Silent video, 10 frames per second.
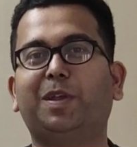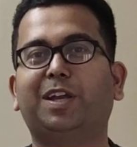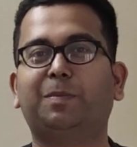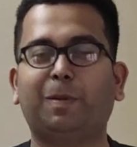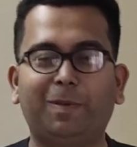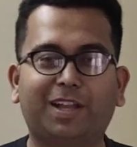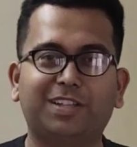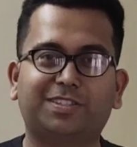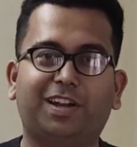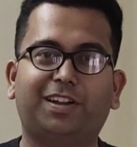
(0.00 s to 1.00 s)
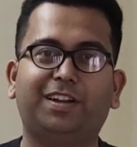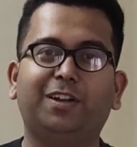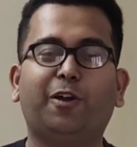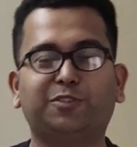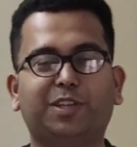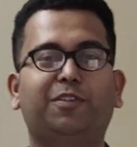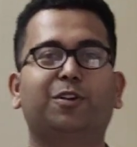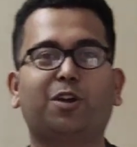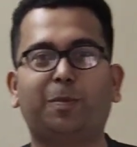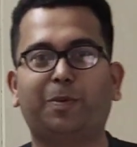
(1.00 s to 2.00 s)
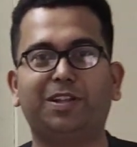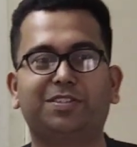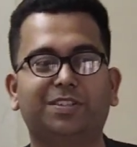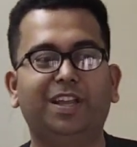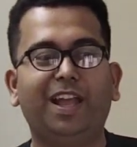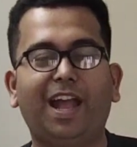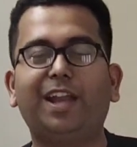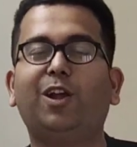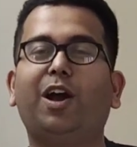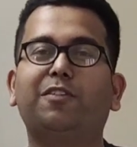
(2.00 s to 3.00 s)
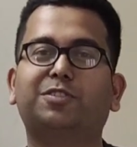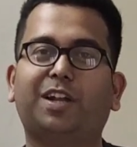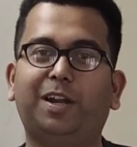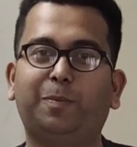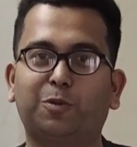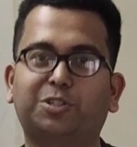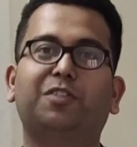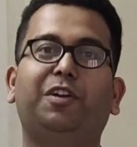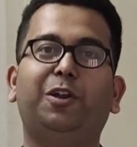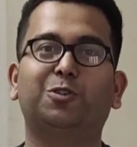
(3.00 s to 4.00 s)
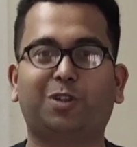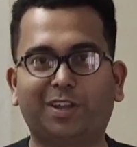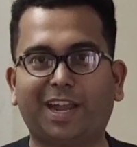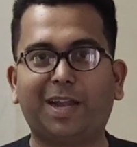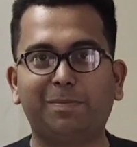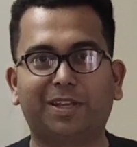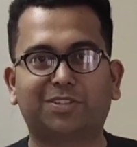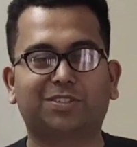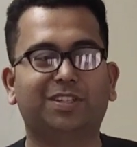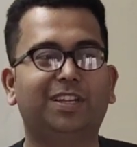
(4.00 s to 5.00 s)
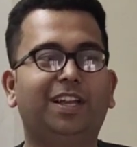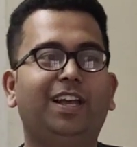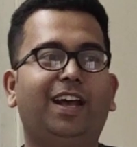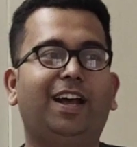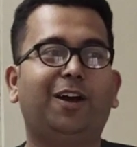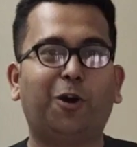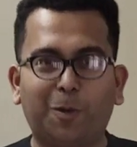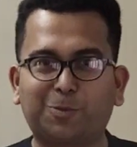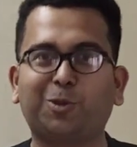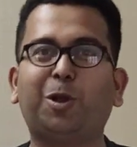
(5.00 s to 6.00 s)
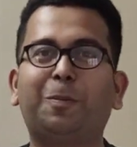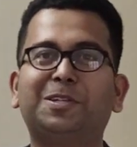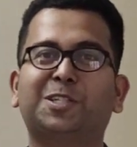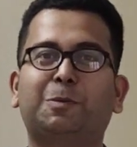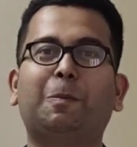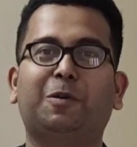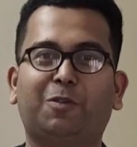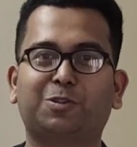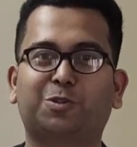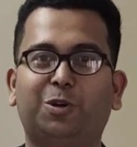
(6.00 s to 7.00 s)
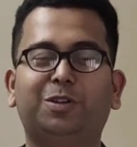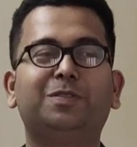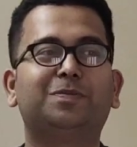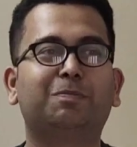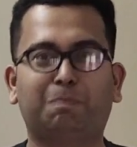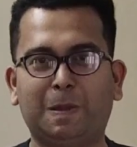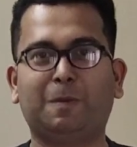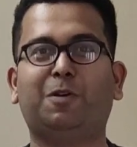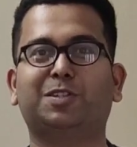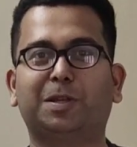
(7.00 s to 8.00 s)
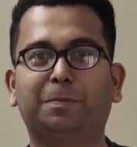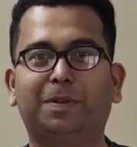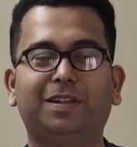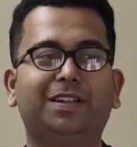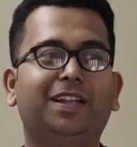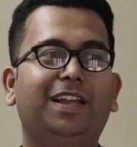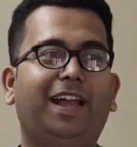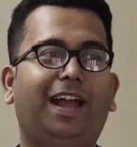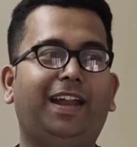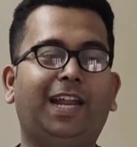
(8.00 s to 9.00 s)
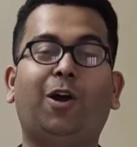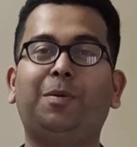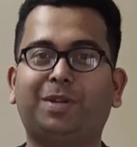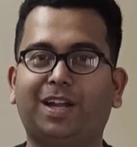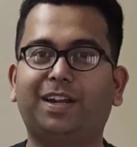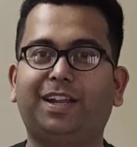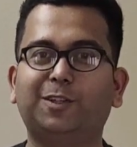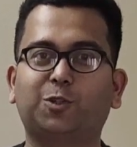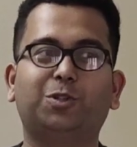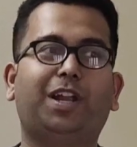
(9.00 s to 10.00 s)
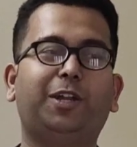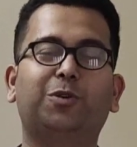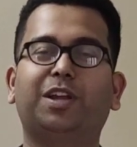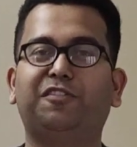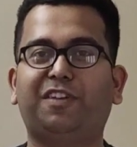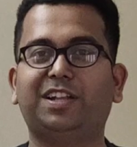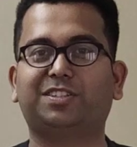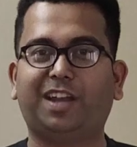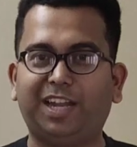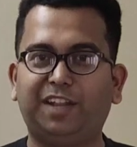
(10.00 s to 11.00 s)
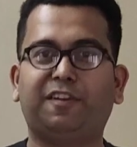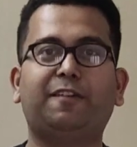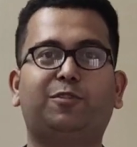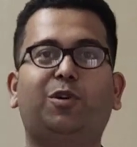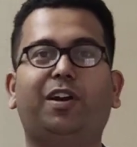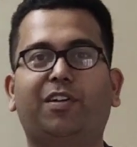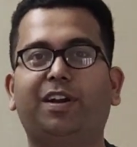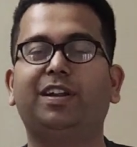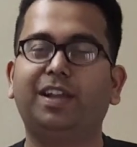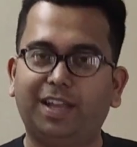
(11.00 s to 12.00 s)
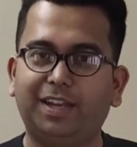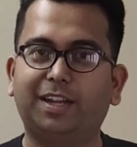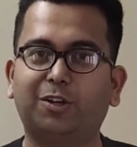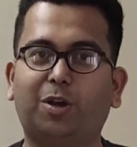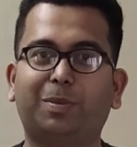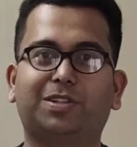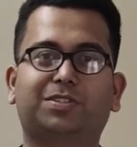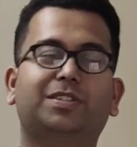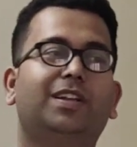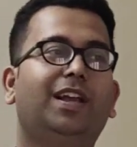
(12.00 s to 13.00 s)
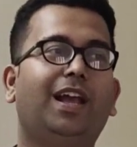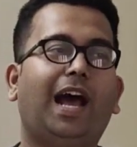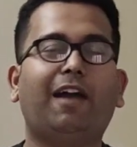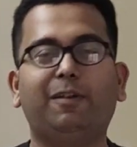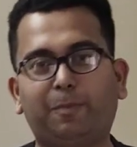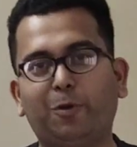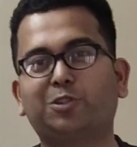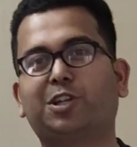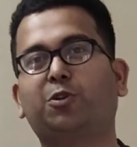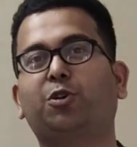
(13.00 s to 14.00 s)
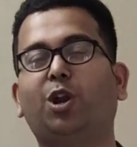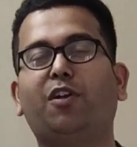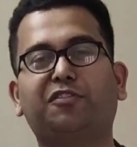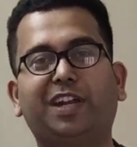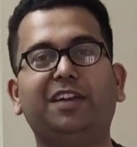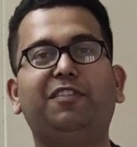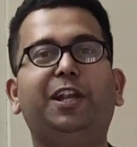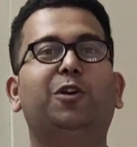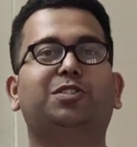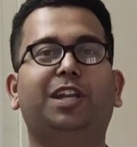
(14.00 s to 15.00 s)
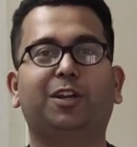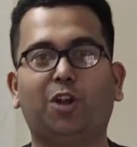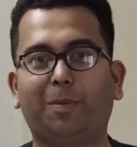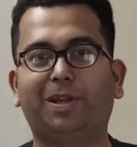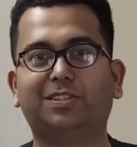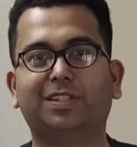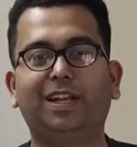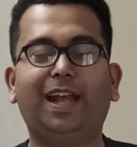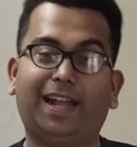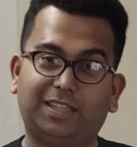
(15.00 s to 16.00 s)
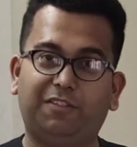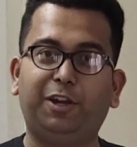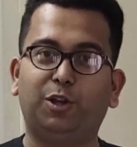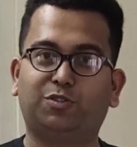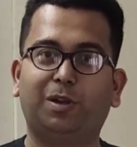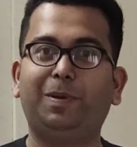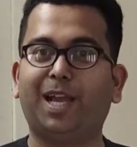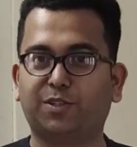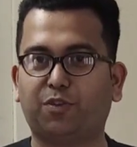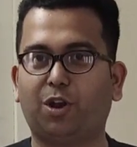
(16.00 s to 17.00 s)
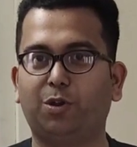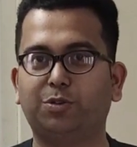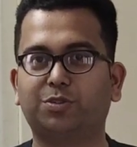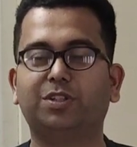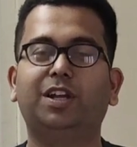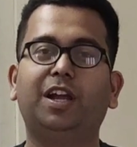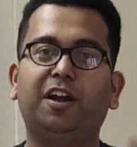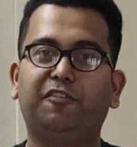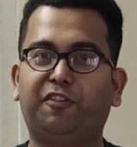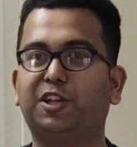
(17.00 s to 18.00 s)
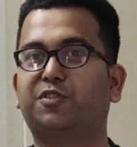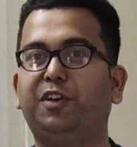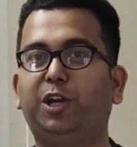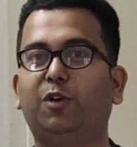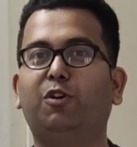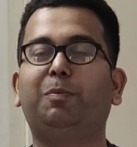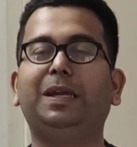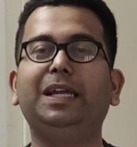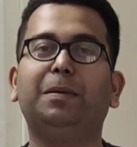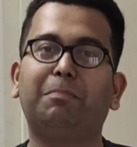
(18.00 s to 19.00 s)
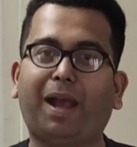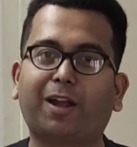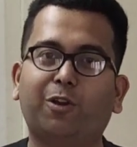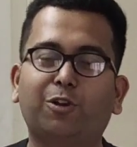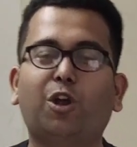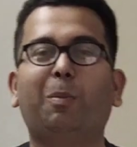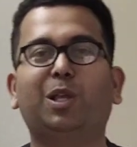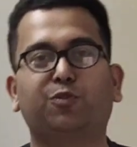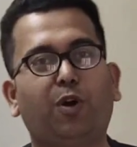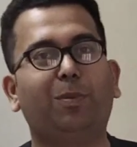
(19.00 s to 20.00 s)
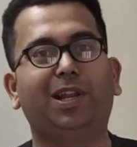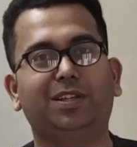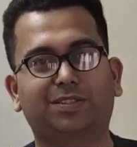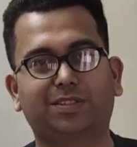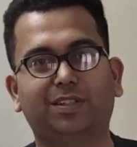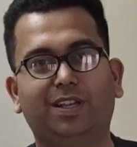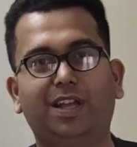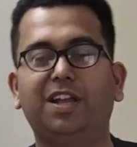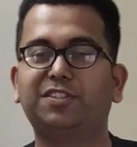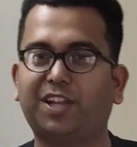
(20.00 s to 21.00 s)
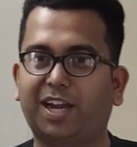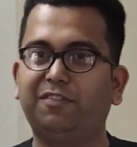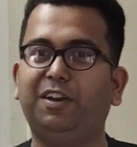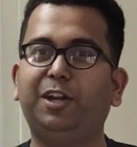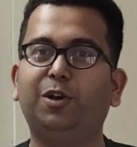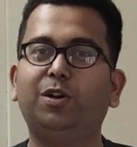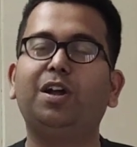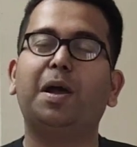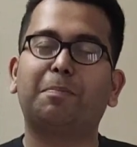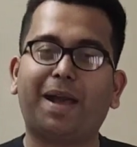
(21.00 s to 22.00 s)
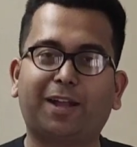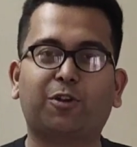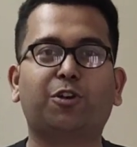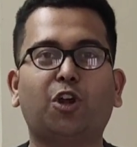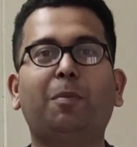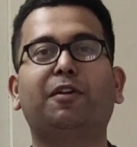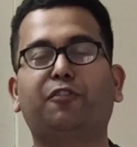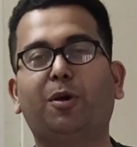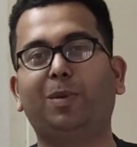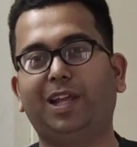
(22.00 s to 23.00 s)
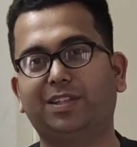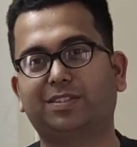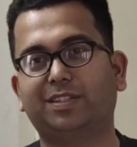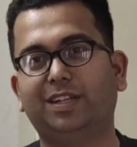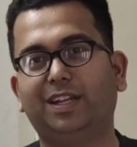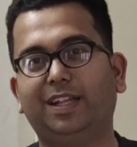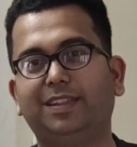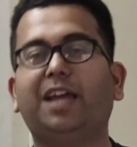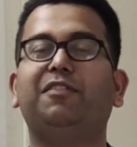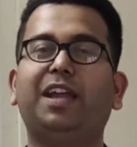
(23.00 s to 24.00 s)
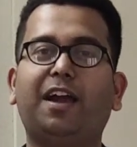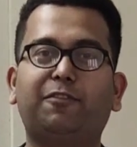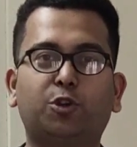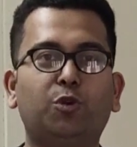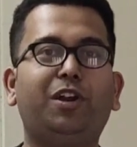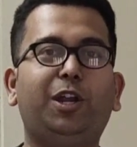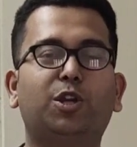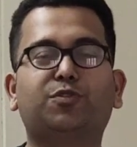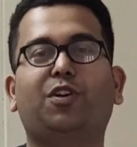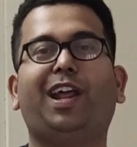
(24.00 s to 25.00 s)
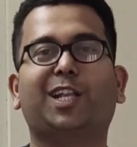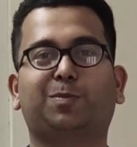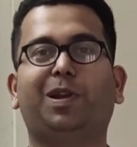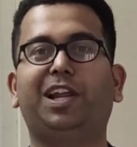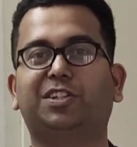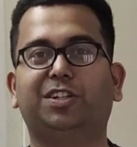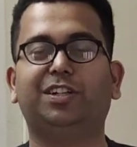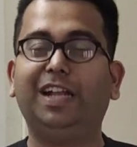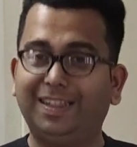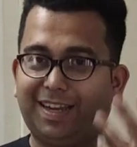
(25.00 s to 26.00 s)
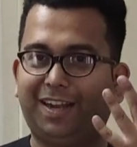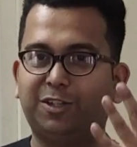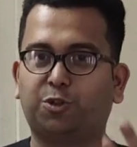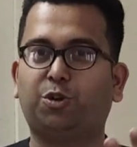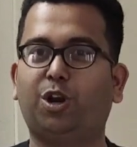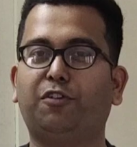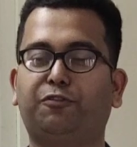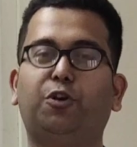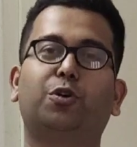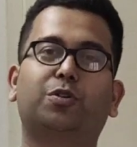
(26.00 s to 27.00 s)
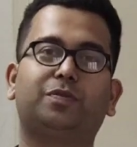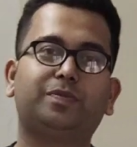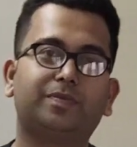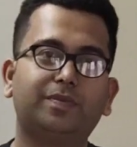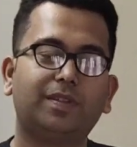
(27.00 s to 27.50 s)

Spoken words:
speaker, public consultant for several corporates, and now I have started posting videos on academics. Hope so your business paper was good, paper was simple, and now I am targeting so that you can fetch 95 to 100 in economics. I will post a total of 10 videos in economics, and the videos will be as follows. First video would be macroeconomics formulas. Second video, microeconomic formulas. Then we have 2 videos for explanation, that is total of 4.